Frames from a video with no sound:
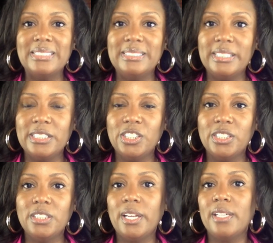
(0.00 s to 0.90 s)

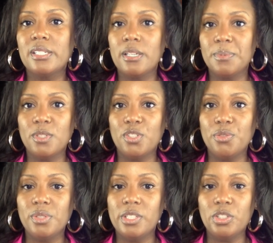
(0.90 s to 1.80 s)
addiction and substance
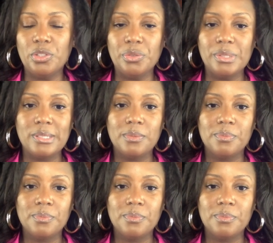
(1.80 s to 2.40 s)
use issues.